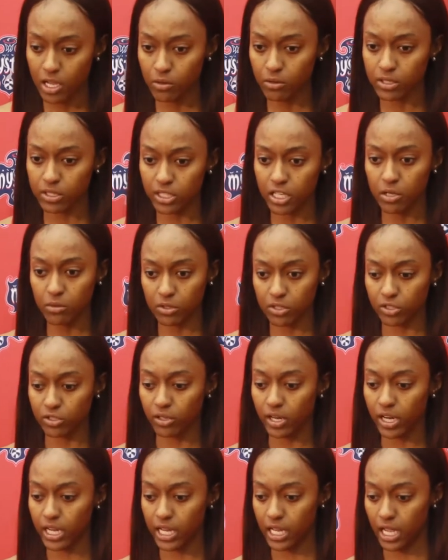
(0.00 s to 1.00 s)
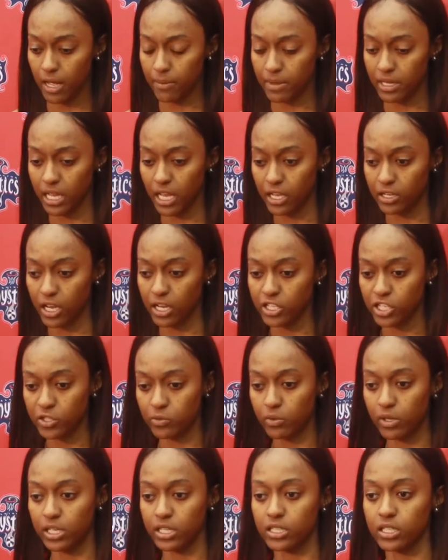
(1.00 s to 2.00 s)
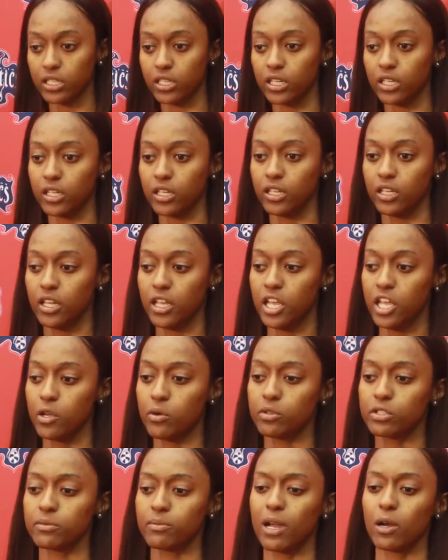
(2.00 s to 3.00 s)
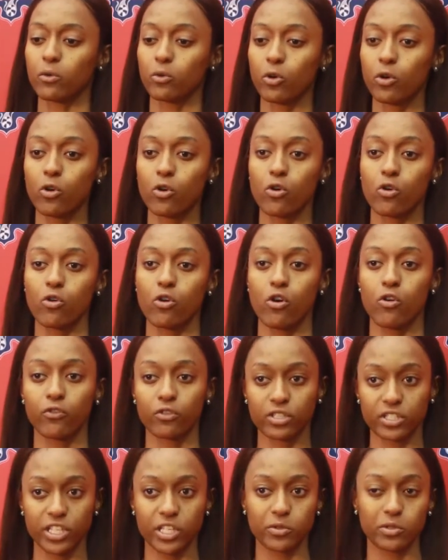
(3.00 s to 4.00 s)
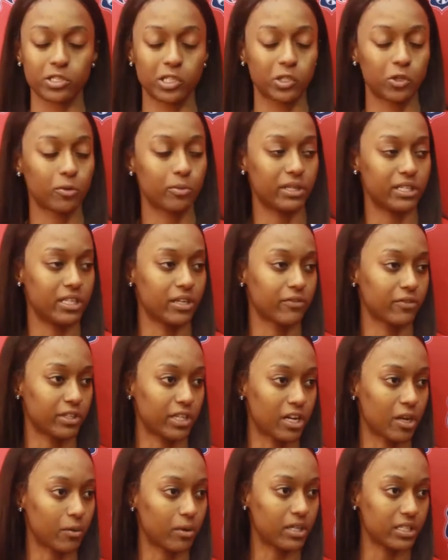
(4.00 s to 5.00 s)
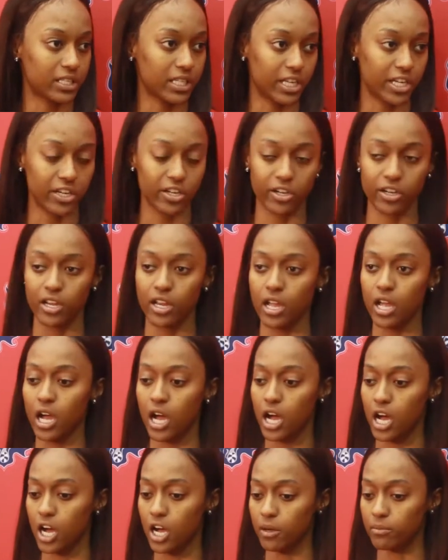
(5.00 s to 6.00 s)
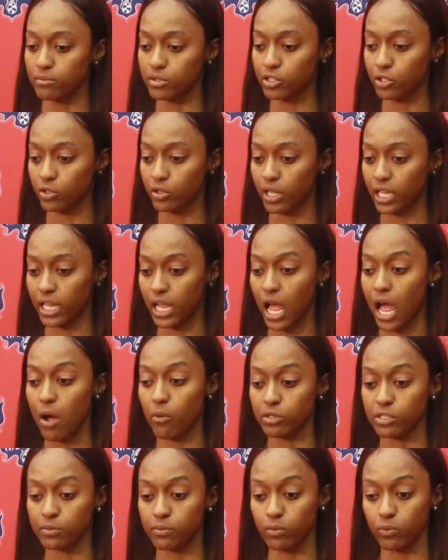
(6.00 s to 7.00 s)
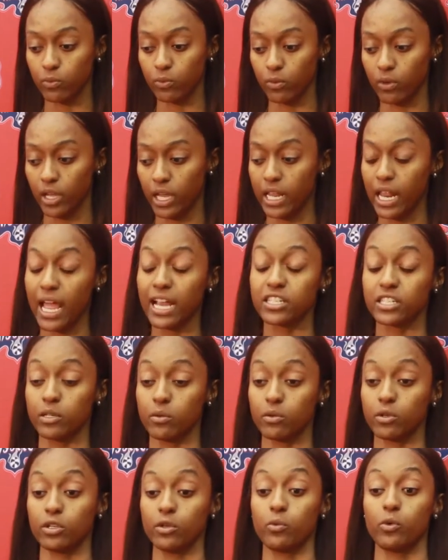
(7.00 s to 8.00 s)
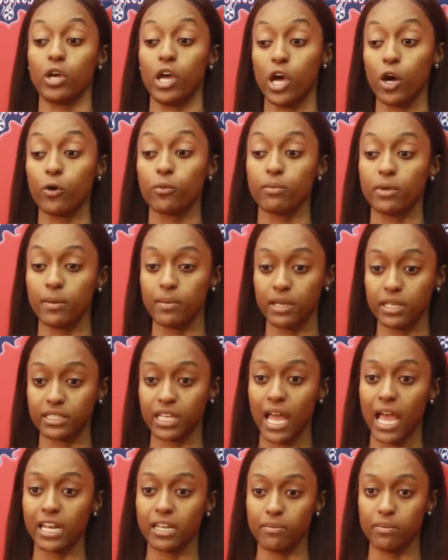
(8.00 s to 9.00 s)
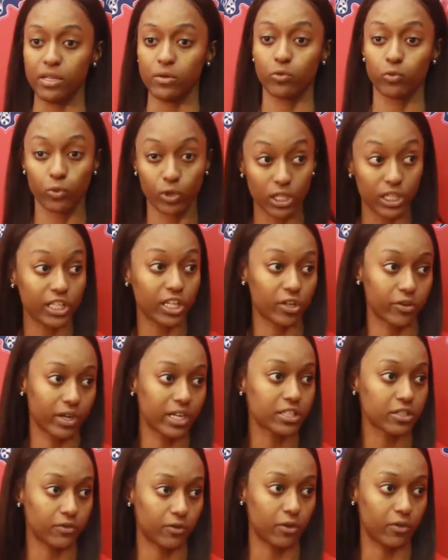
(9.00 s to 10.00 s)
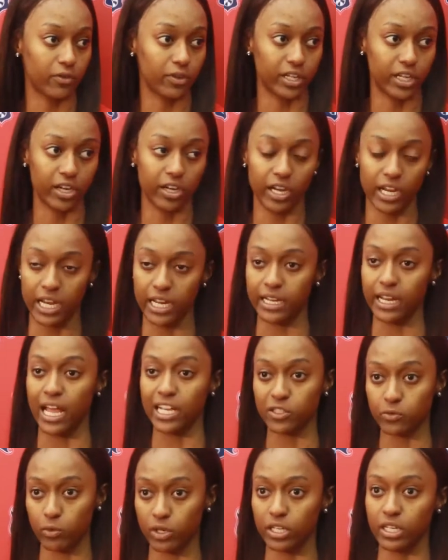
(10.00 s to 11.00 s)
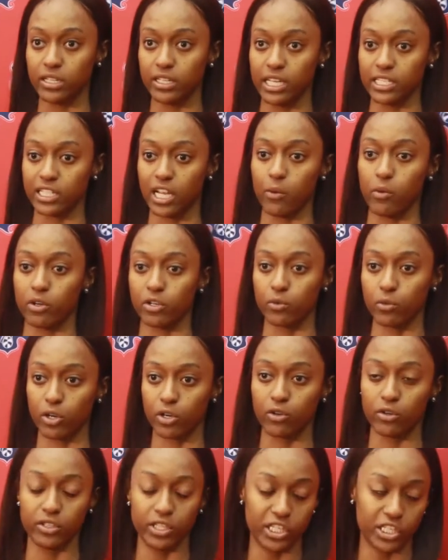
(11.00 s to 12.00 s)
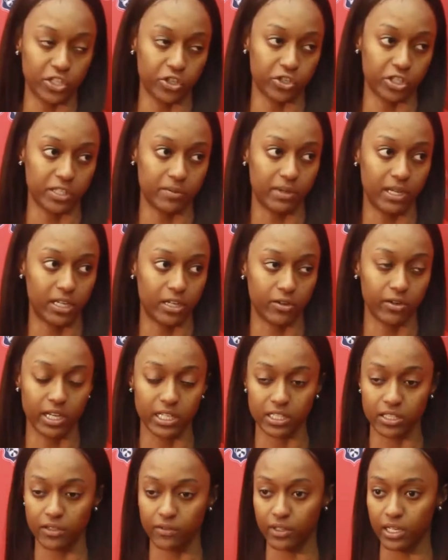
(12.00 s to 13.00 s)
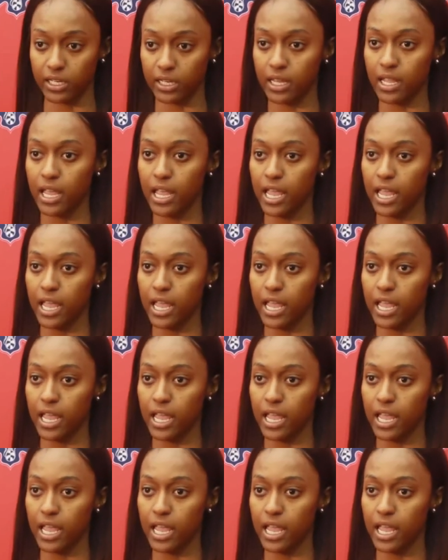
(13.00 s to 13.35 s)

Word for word: It was it was great. I mean, I, I, just wanted to. It was my role overseas was a little bit different than I was here. Um, so like I was, it actually would, would help me because I had to be really aggressive over there, and that's one of the things I wanted to work on this year, just being aggressive and,